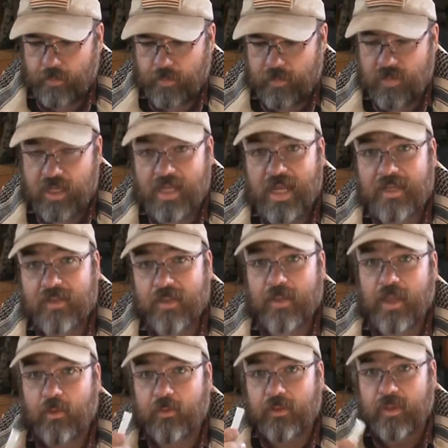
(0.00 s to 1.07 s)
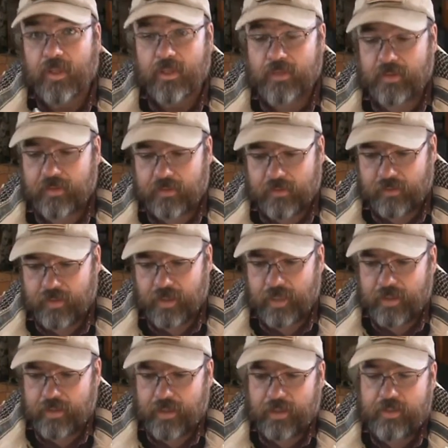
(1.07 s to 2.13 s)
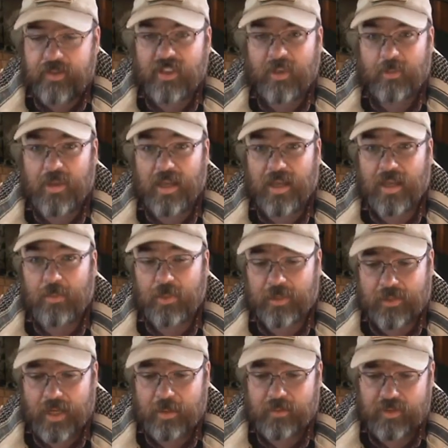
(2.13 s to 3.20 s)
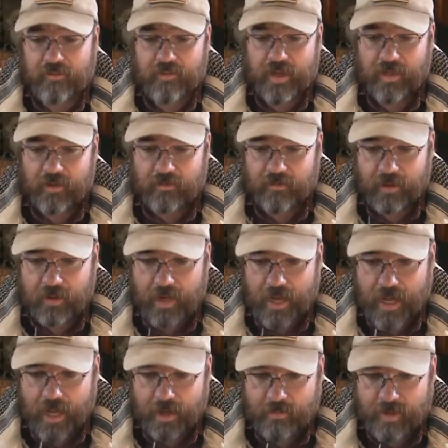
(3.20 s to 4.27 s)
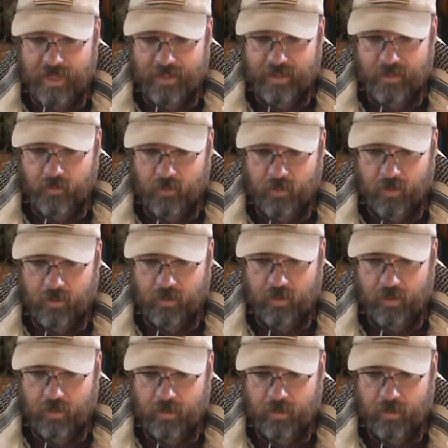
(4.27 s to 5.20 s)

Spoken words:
See, that's the thing with these. It took me a couple times to finally figure out how to make this work.